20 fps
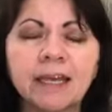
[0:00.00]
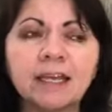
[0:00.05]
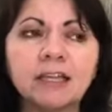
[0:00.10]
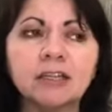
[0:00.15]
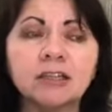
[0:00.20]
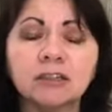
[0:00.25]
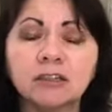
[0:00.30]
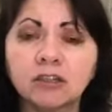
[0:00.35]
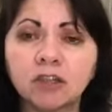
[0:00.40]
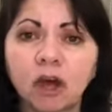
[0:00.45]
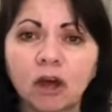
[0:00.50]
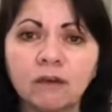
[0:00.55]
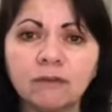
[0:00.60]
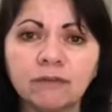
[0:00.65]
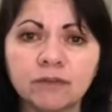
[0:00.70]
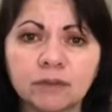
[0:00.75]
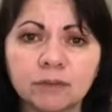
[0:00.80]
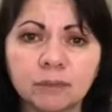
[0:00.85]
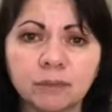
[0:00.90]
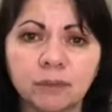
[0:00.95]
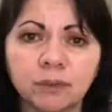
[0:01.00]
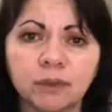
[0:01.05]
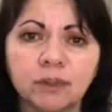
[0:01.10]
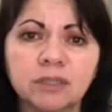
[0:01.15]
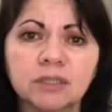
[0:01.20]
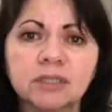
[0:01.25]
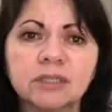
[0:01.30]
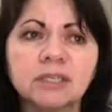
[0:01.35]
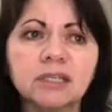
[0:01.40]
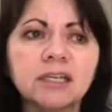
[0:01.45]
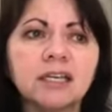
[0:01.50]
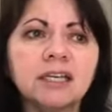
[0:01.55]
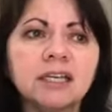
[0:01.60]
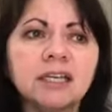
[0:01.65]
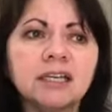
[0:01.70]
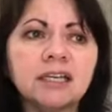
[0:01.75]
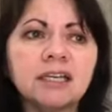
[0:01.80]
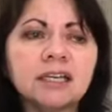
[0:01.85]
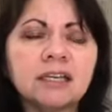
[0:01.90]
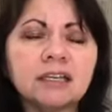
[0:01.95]
loves books.
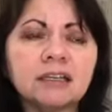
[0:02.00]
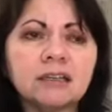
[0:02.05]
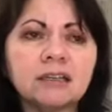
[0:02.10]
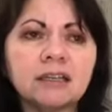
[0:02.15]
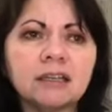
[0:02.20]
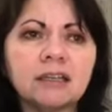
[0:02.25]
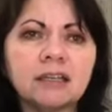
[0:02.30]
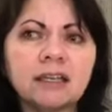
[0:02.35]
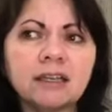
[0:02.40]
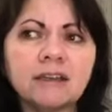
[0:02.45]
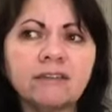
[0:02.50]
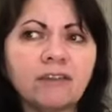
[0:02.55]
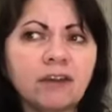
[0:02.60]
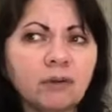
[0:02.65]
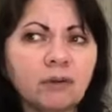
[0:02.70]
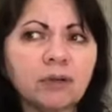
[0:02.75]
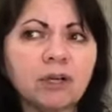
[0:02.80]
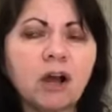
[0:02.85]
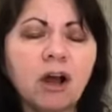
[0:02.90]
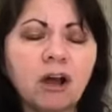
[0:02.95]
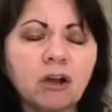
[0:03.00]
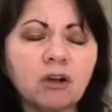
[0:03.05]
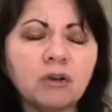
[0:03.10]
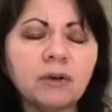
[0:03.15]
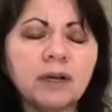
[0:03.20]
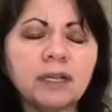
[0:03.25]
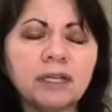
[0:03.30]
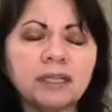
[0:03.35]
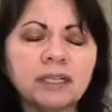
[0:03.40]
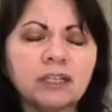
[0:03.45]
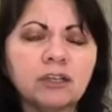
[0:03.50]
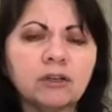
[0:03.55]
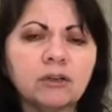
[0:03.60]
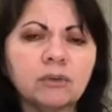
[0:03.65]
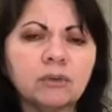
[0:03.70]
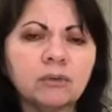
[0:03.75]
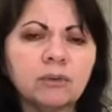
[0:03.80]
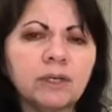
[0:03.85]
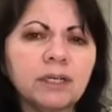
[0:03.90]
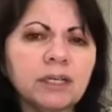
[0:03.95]
If I recall correctly, or
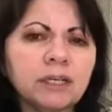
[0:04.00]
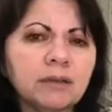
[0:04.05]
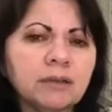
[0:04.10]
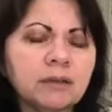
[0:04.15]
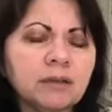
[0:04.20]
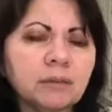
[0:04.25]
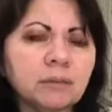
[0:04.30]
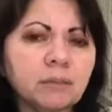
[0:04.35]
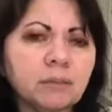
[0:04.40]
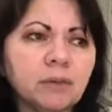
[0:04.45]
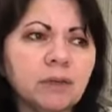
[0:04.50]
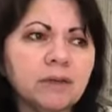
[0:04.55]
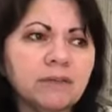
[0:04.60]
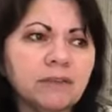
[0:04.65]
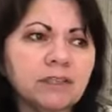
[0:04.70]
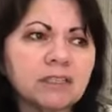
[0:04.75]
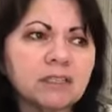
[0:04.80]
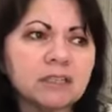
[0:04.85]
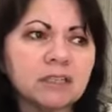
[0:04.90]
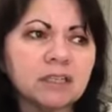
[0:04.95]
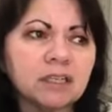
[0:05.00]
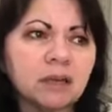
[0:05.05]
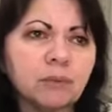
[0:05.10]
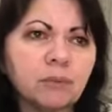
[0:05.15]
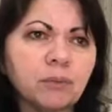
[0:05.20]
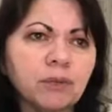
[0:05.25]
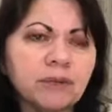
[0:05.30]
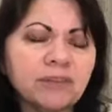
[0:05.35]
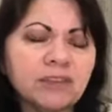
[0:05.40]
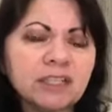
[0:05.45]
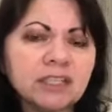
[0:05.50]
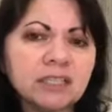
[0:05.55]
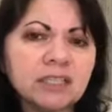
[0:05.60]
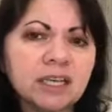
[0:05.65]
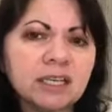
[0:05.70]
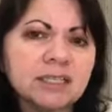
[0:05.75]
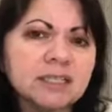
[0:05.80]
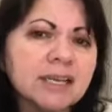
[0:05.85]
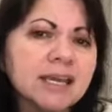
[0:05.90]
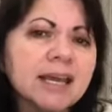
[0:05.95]
reading previously on previous
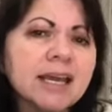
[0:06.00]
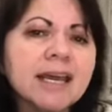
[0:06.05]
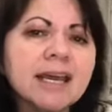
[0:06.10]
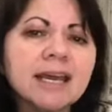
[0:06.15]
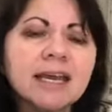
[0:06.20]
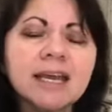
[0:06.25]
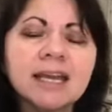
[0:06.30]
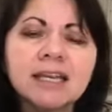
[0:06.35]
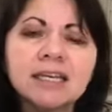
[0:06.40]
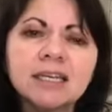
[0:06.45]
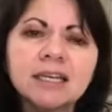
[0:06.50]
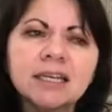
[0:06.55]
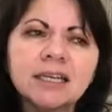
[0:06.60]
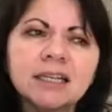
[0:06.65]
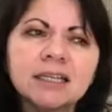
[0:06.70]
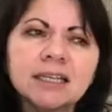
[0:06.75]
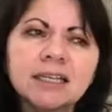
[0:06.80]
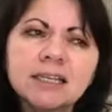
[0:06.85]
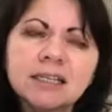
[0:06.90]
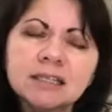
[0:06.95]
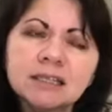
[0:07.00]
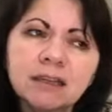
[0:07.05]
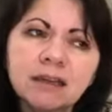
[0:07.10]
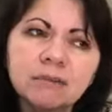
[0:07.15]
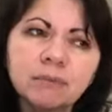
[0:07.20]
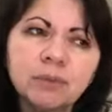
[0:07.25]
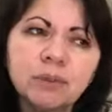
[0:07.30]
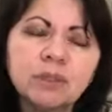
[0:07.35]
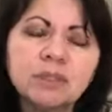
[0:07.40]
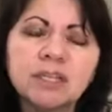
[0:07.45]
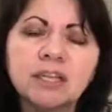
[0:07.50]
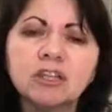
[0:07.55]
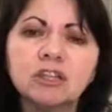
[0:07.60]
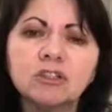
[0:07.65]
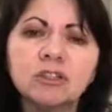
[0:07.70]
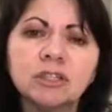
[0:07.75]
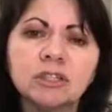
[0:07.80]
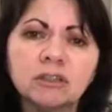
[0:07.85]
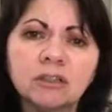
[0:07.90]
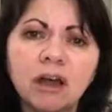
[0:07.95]
days, he's loved books and
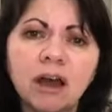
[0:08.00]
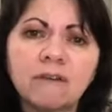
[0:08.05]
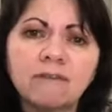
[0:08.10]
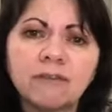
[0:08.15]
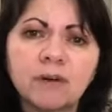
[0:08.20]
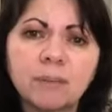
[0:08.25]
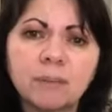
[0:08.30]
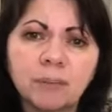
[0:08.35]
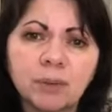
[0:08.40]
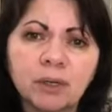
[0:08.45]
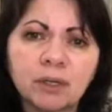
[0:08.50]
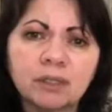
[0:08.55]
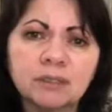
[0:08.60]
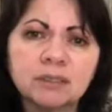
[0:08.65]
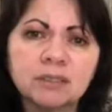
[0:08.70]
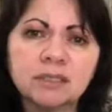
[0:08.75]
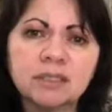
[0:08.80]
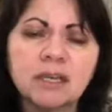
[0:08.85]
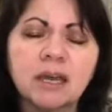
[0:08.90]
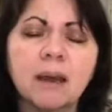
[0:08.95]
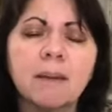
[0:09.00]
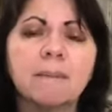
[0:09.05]
learned a lot from books.